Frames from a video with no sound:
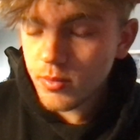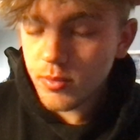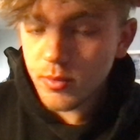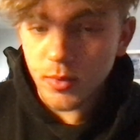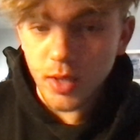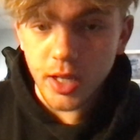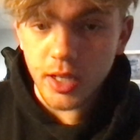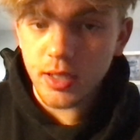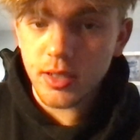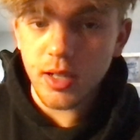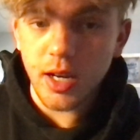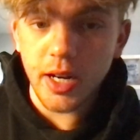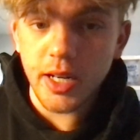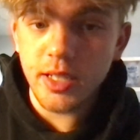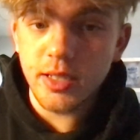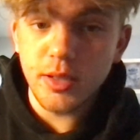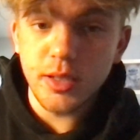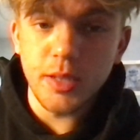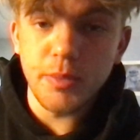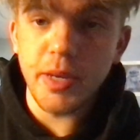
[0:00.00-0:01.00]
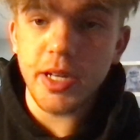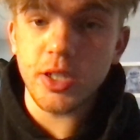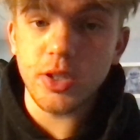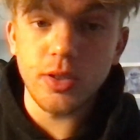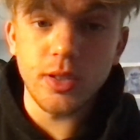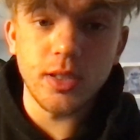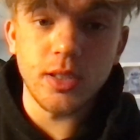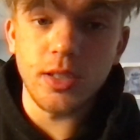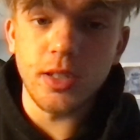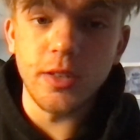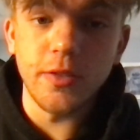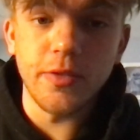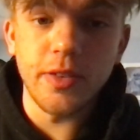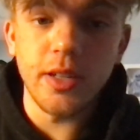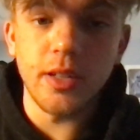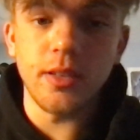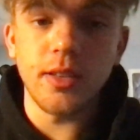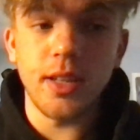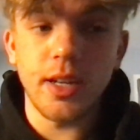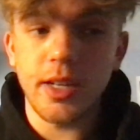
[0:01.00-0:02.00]
Like, I just need to make sure this is a good
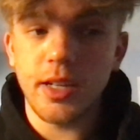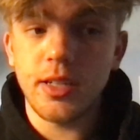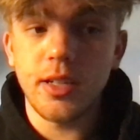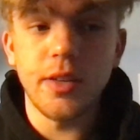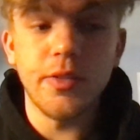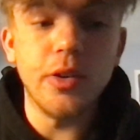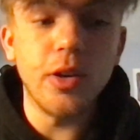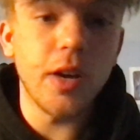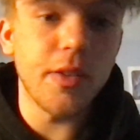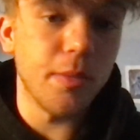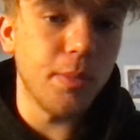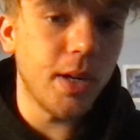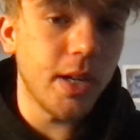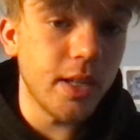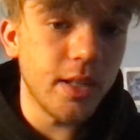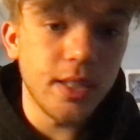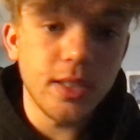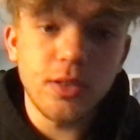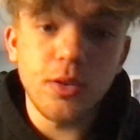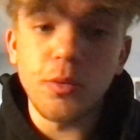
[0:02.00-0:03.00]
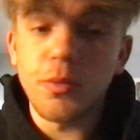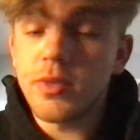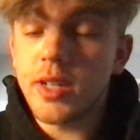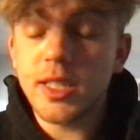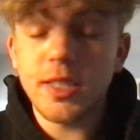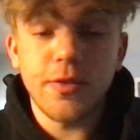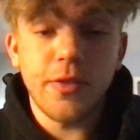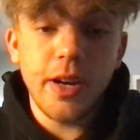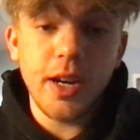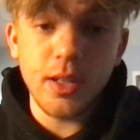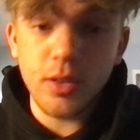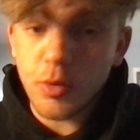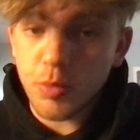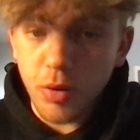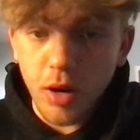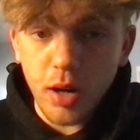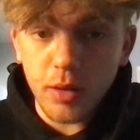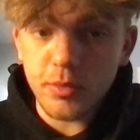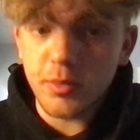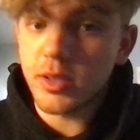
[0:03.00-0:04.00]
fit. Like, if you don't have the money, that's fair, no
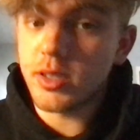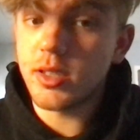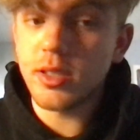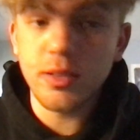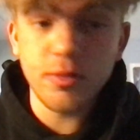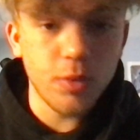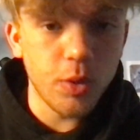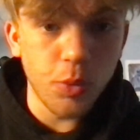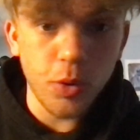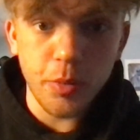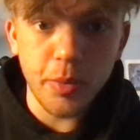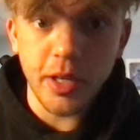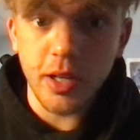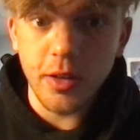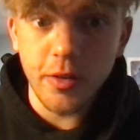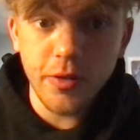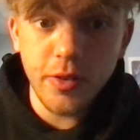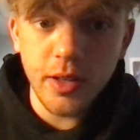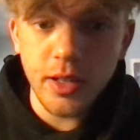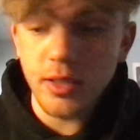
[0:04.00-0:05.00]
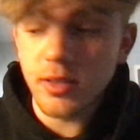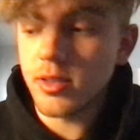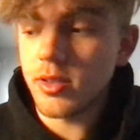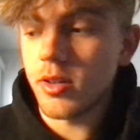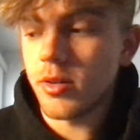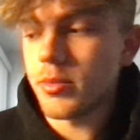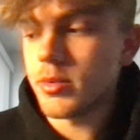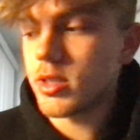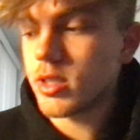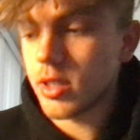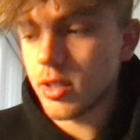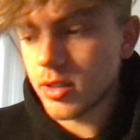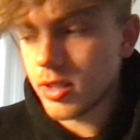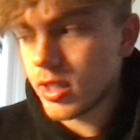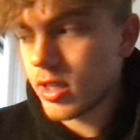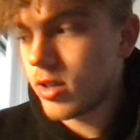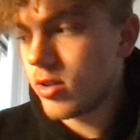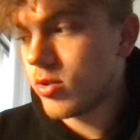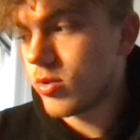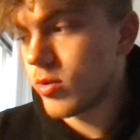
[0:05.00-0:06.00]
problem. It would be a good fit, so I'm just gonna
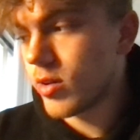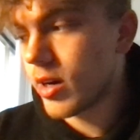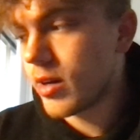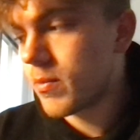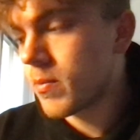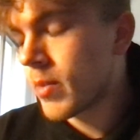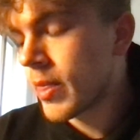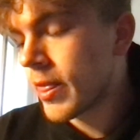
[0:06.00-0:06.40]
DQ, right?